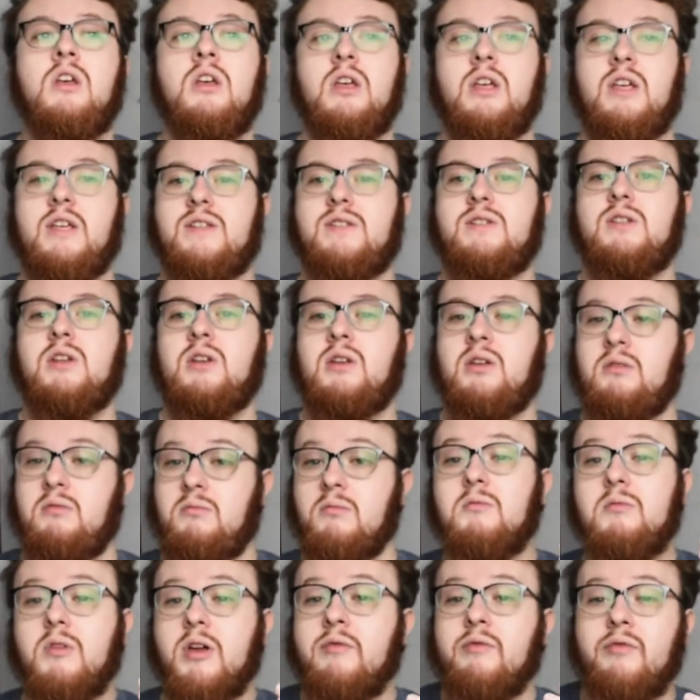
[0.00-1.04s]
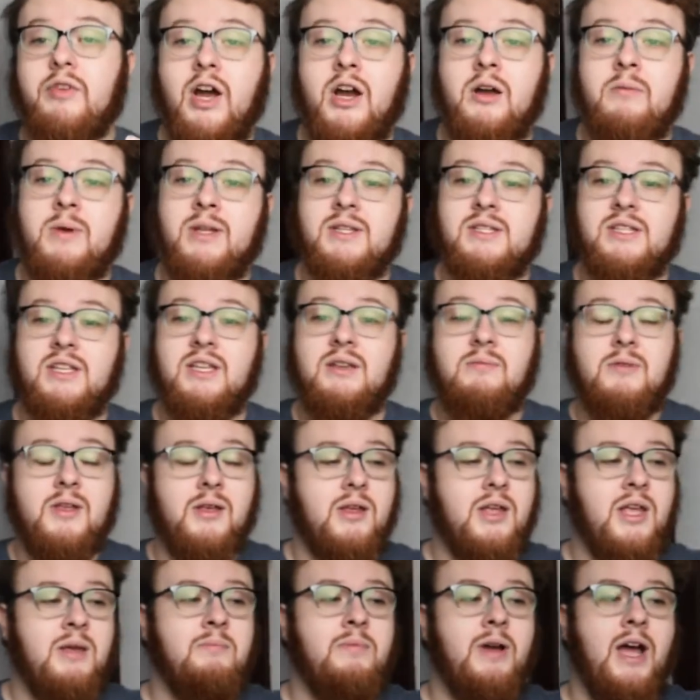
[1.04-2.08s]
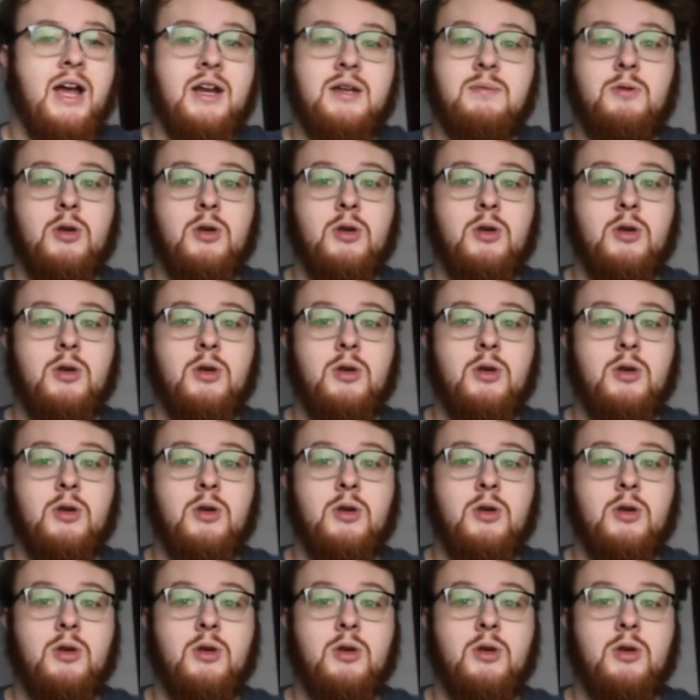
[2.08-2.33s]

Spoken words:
in environmental impact